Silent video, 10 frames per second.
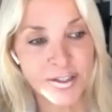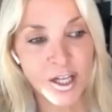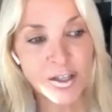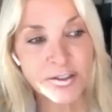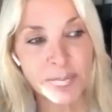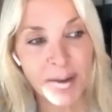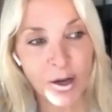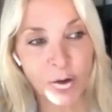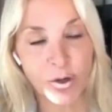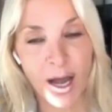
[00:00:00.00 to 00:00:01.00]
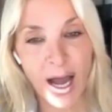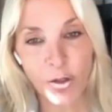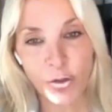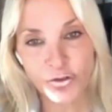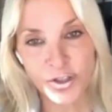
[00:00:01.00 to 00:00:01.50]
Tell us about
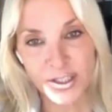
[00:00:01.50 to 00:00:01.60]
how those